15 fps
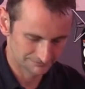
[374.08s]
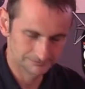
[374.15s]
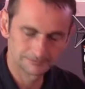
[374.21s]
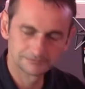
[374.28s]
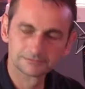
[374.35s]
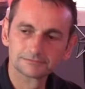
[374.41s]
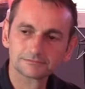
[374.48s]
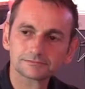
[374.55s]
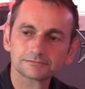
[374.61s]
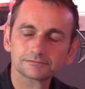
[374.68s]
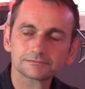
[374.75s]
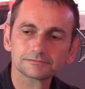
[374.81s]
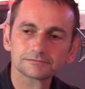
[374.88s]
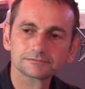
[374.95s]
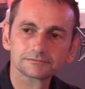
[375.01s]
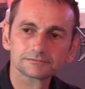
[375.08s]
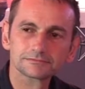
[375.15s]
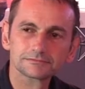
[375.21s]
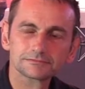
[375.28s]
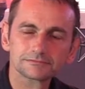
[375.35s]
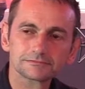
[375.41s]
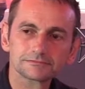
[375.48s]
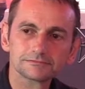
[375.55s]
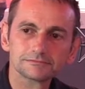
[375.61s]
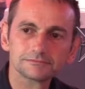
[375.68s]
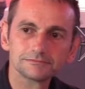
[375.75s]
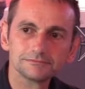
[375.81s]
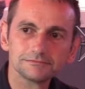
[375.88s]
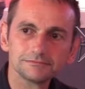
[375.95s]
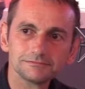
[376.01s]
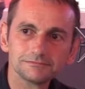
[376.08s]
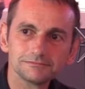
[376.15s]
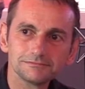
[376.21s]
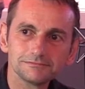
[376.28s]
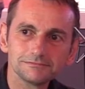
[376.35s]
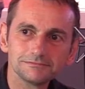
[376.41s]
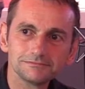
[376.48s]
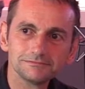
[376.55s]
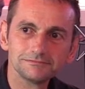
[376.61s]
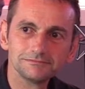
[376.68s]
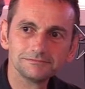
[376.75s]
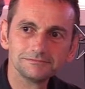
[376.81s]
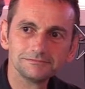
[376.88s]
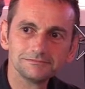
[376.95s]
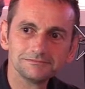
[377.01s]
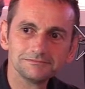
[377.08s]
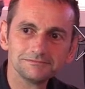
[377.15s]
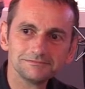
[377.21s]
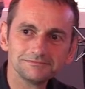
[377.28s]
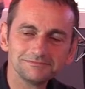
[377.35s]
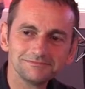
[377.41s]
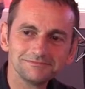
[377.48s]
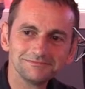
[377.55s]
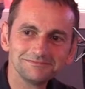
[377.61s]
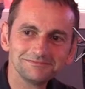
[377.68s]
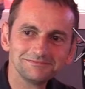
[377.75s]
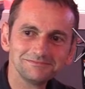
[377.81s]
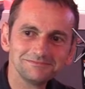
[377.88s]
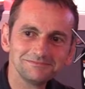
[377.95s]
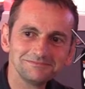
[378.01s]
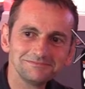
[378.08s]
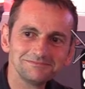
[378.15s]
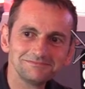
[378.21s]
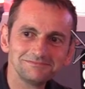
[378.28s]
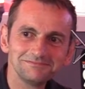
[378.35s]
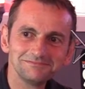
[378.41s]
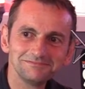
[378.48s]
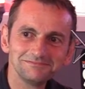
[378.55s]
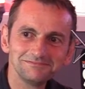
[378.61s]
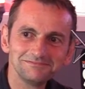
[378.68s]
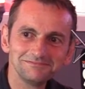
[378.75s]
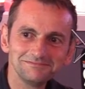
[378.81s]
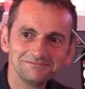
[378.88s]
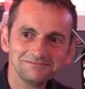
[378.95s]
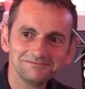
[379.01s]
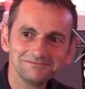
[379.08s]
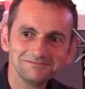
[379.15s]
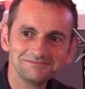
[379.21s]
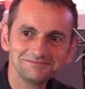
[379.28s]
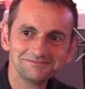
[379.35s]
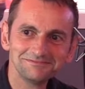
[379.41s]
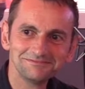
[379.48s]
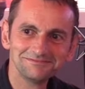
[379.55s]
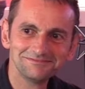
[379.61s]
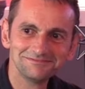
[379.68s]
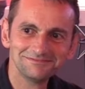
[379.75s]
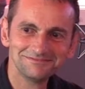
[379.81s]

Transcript: [no speech]